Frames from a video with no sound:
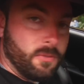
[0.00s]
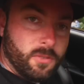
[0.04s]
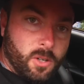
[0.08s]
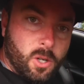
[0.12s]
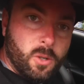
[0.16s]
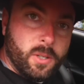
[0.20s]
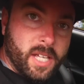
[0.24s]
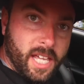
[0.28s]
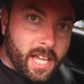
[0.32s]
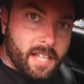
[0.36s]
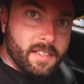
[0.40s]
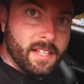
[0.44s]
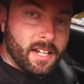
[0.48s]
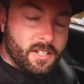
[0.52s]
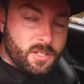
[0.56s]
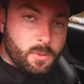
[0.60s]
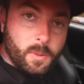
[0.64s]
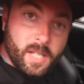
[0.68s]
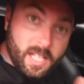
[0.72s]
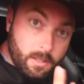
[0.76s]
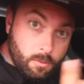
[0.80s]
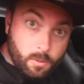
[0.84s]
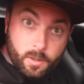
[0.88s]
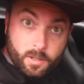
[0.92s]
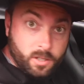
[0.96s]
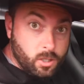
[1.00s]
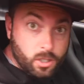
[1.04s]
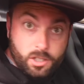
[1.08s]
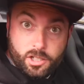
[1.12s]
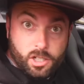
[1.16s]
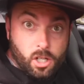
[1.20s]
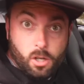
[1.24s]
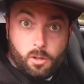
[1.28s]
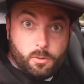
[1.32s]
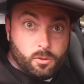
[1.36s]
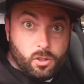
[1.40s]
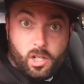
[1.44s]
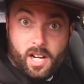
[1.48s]
We're okay there. So we're good to
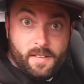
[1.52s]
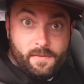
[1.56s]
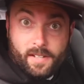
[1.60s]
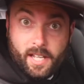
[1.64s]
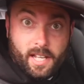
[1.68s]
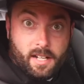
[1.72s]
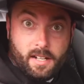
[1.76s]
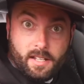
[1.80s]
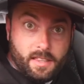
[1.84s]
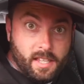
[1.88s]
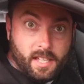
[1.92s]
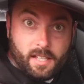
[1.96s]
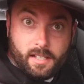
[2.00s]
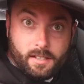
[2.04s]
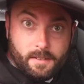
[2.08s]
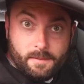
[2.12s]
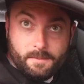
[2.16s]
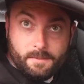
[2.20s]
go drive again, I think.